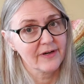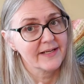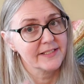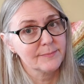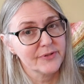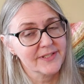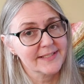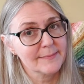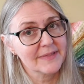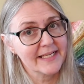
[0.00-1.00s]
I did put
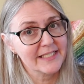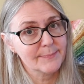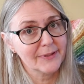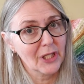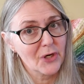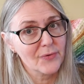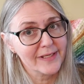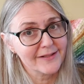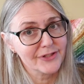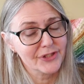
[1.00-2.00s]
some links below
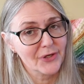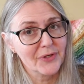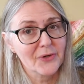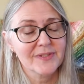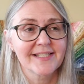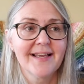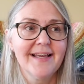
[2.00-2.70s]
in the show notes.